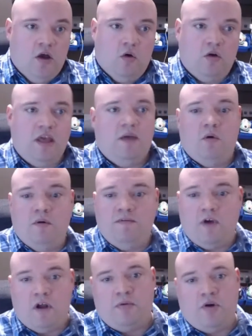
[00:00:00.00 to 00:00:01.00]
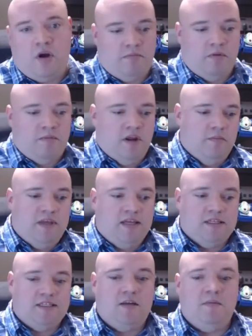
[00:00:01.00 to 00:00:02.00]
Okay, well, we've got a problem here
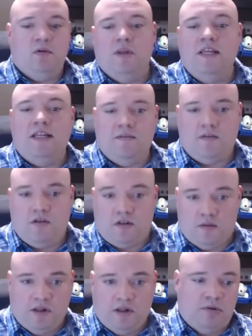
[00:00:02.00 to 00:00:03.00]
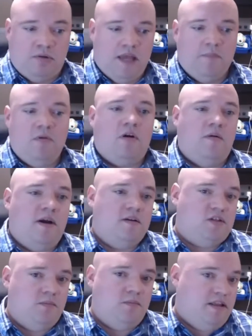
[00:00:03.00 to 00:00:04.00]
because it's going to be really difficult to build a playbook
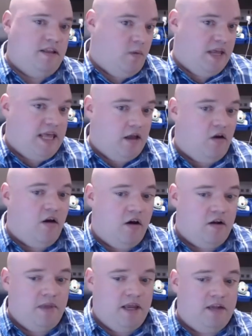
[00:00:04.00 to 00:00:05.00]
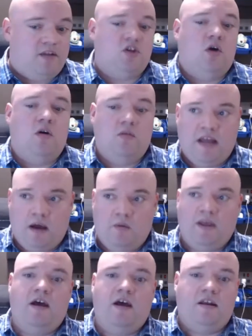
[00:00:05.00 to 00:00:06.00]
around something that we can't automate. So now
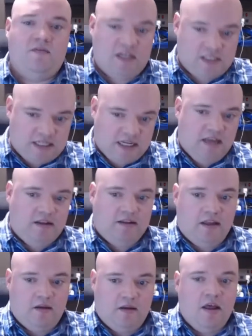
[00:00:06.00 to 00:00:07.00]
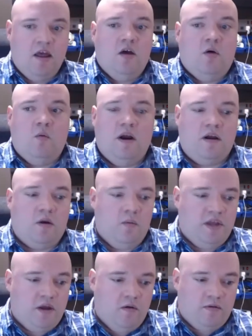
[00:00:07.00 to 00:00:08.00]
we got to investigate, like, where can
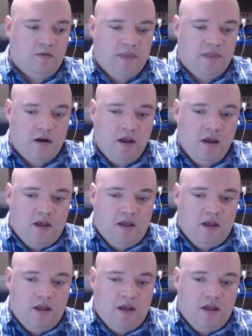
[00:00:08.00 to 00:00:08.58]
we go from there?